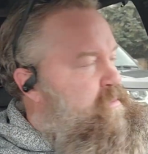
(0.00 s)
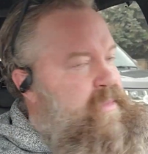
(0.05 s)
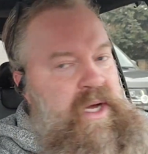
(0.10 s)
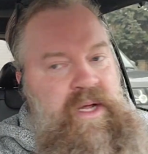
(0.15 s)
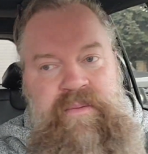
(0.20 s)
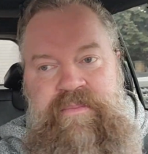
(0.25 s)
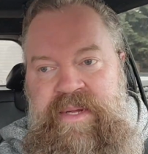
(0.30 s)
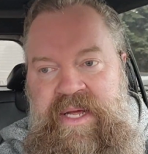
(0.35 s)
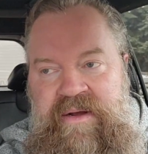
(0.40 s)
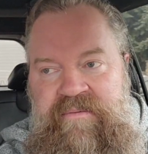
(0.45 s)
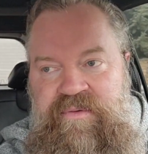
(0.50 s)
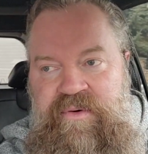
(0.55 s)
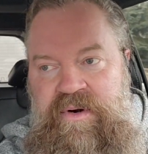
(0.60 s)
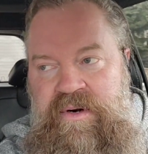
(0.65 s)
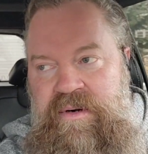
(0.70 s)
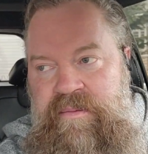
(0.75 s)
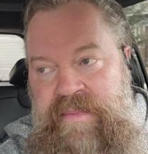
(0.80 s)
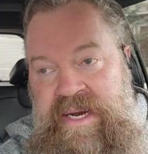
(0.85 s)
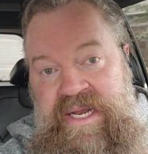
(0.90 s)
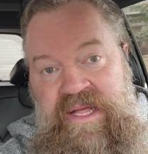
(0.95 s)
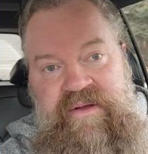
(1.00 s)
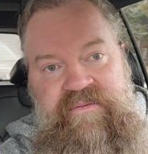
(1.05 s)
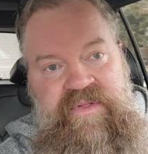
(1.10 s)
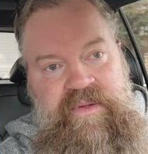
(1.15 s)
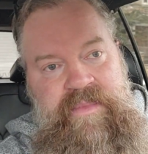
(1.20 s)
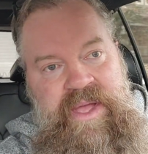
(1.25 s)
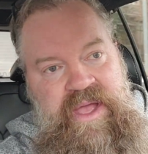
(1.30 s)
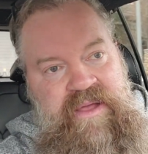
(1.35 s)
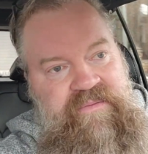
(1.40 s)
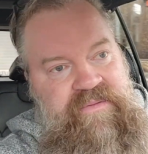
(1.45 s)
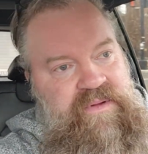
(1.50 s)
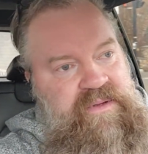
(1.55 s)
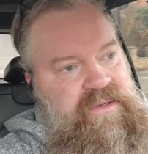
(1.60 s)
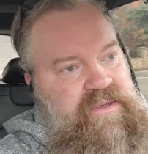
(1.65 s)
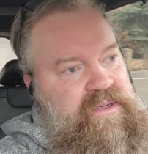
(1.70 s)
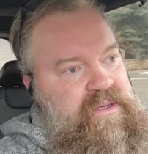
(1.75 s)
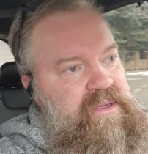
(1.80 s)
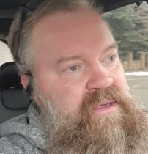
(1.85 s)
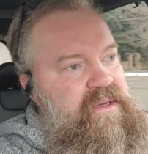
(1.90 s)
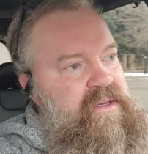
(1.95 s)
bought and paid for. Many of them have.
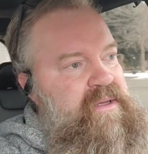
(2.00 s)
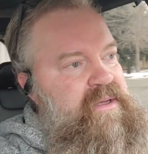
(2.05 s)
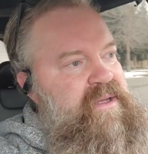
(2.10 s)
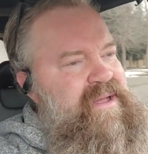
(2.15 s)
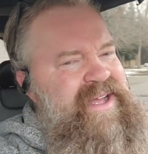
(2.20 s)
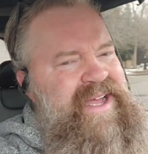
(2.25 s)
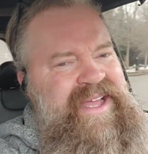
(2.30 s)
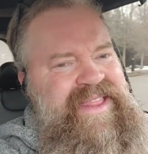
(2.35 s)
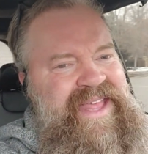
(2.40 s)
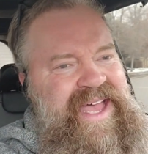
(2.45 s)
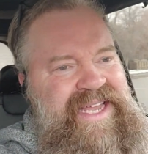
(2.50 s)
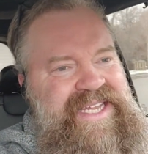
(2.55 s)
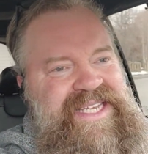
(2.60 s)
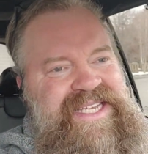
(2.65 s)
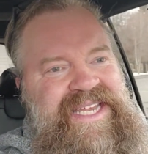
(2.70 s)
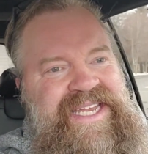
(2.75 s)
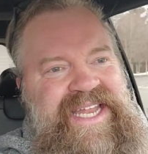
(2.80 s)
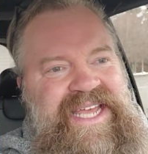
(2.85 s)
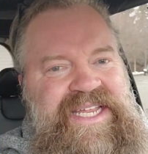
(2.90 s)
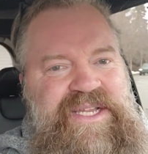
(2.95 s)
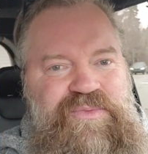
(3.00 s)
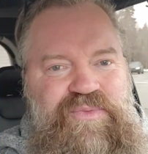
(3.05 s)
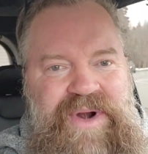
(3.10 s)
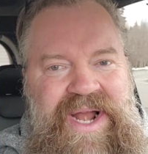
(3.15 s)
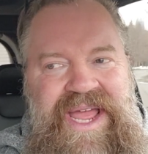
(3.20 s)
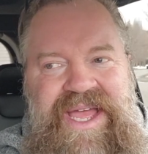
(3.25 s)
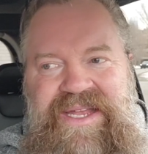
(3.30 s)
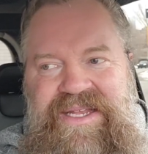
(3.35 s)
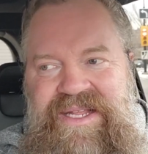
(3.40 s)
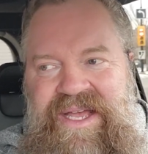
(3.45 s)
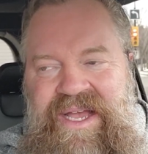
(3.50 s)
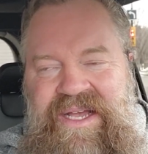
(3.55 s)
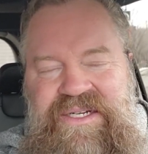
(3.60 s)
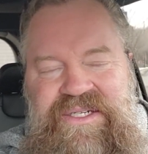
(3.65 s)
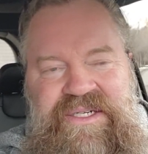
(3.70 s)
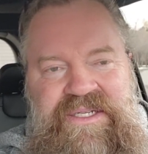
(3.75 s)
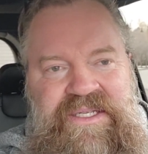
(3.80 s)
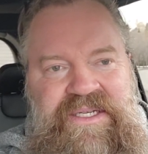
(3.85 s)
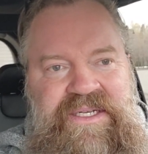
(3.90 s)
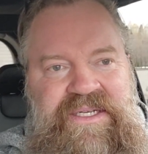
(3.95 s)
And that's today's rant,
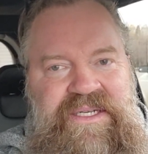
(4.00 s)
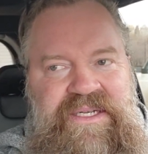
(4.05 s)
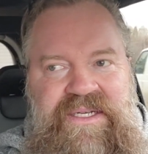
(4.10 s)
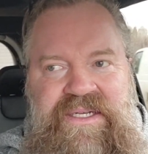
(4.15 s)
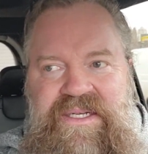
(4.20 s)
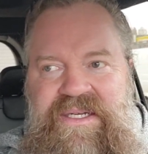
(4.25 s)
actually.